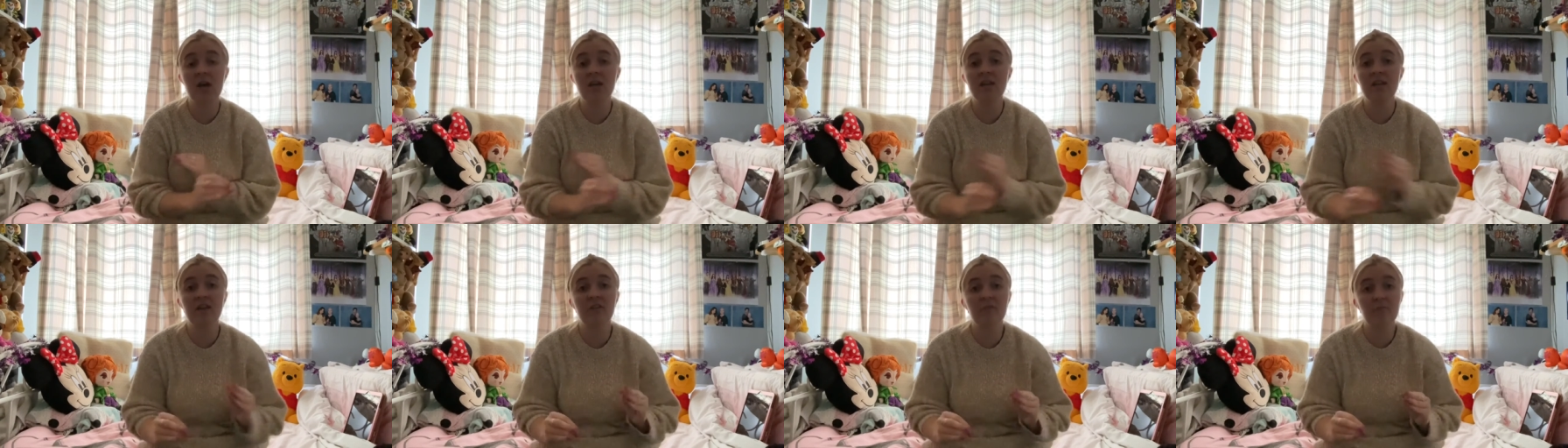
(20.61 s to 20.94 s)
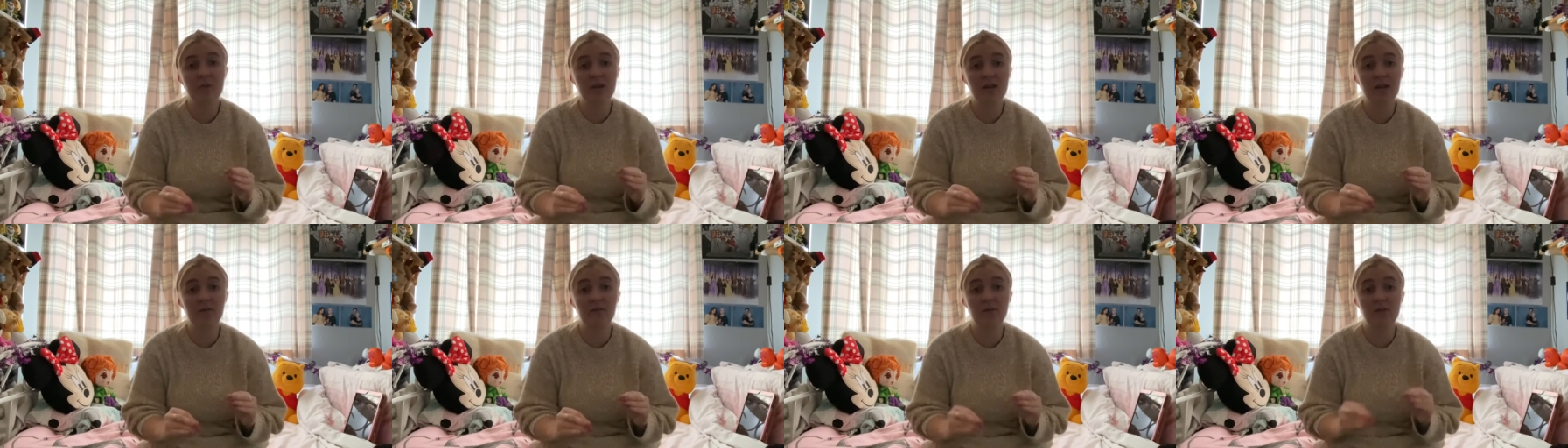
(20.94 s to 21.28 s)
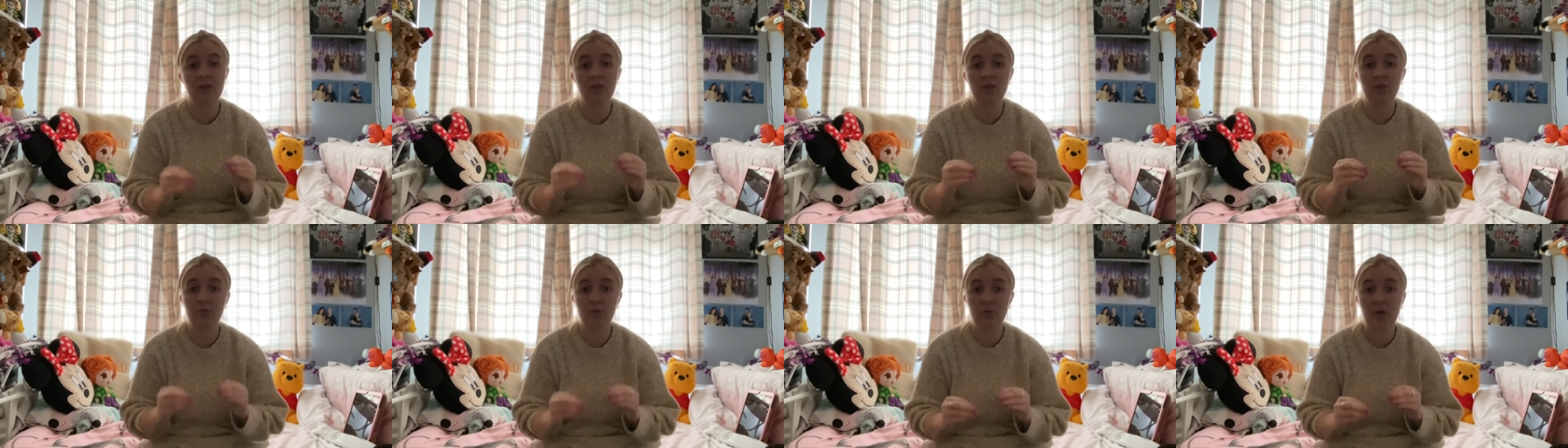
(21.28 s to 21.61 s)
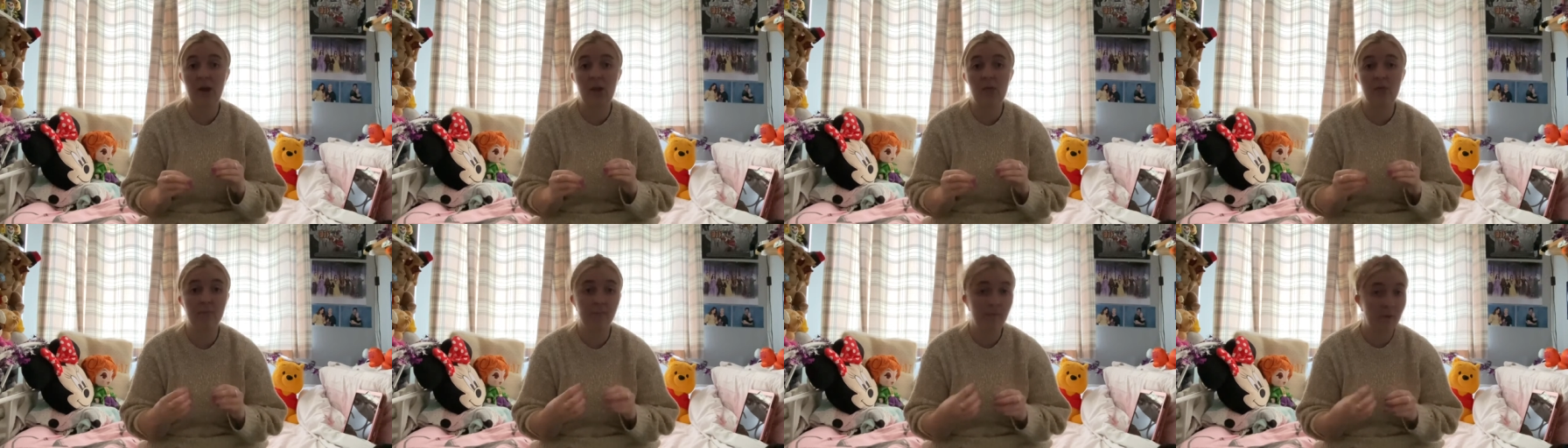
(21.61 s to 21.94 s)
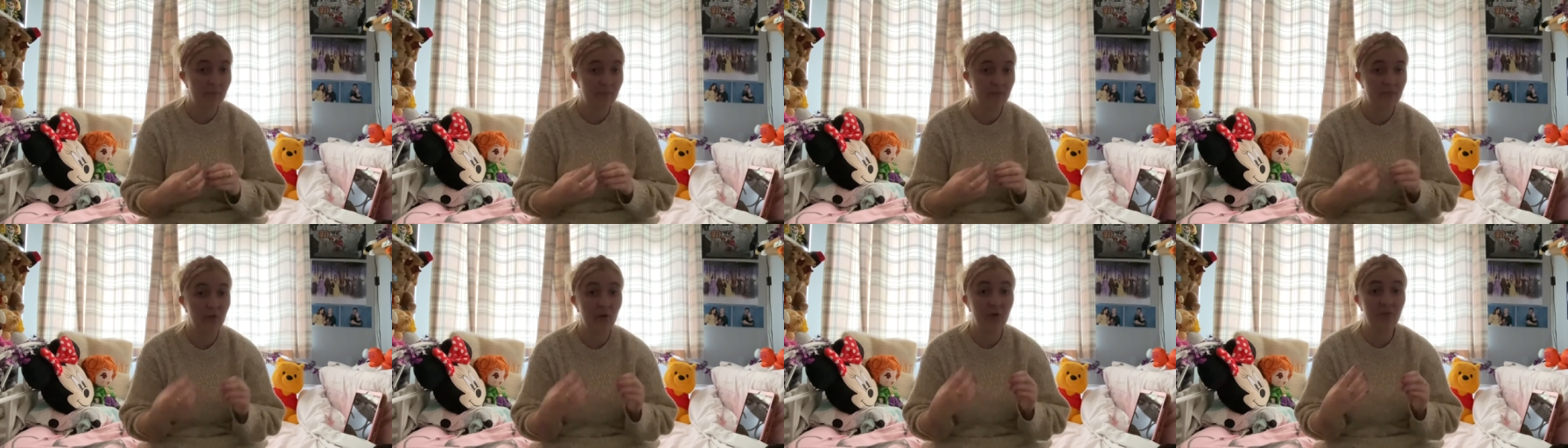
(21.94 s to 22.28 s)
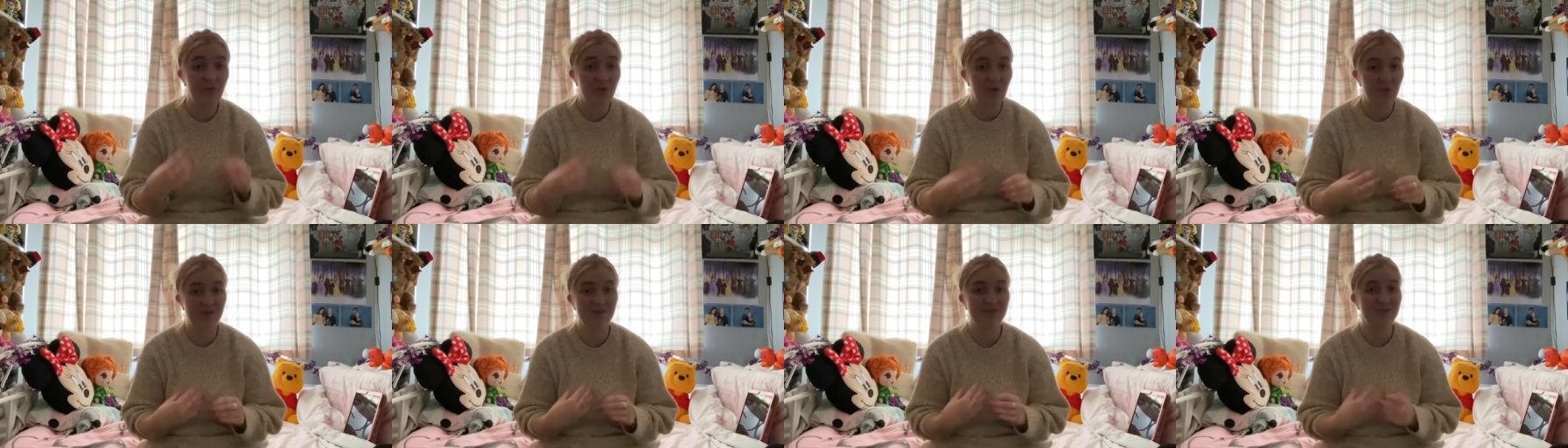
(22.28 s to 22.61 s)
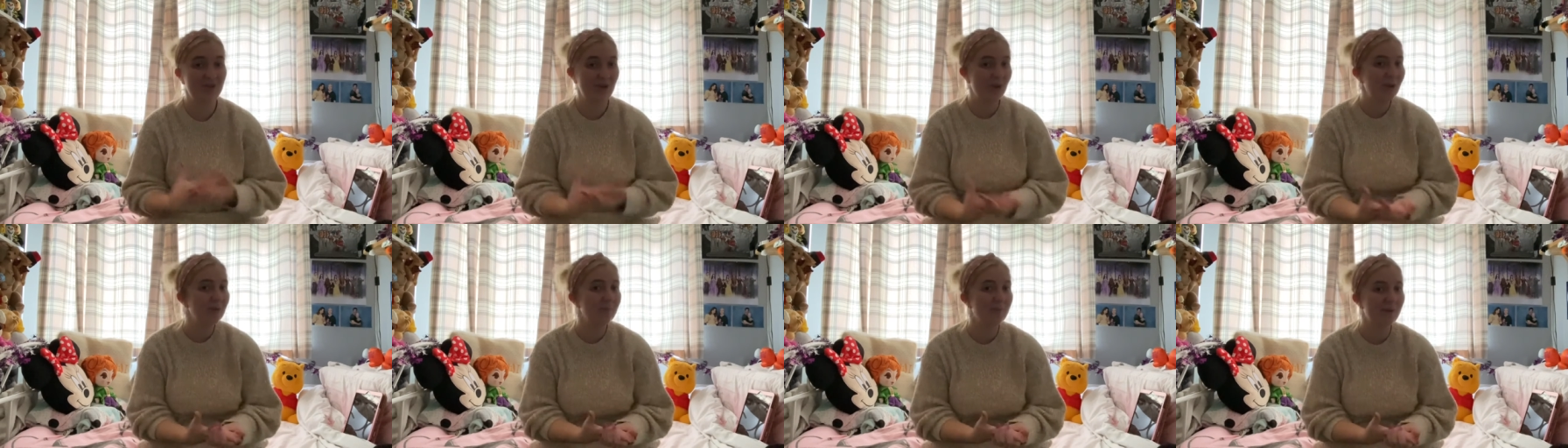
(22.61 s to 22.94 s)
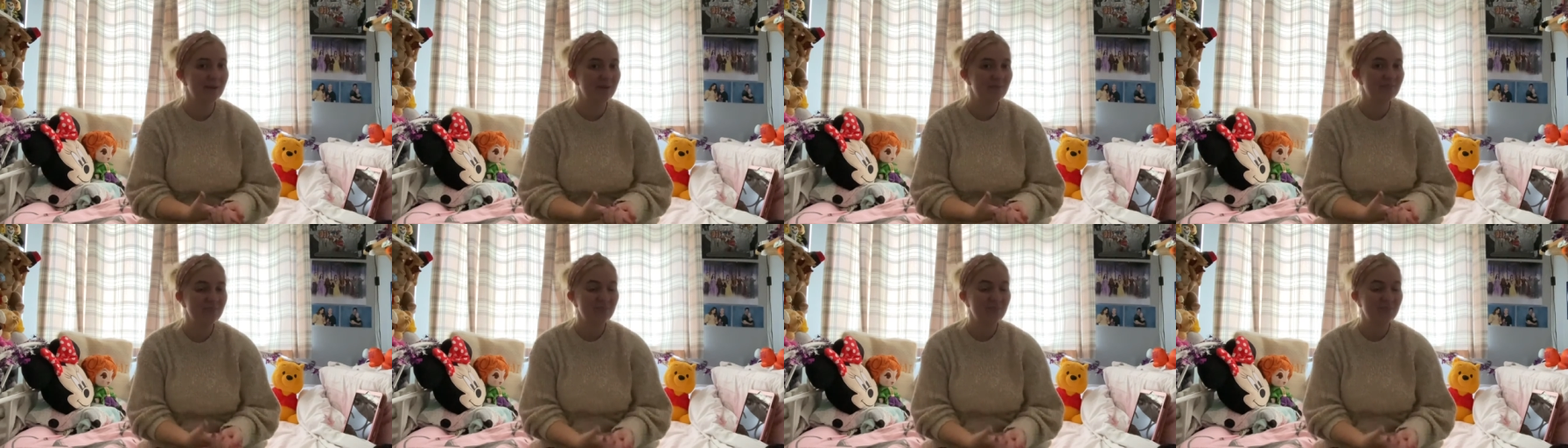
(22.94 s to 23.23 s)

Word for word: I have been loving throughout the month of October.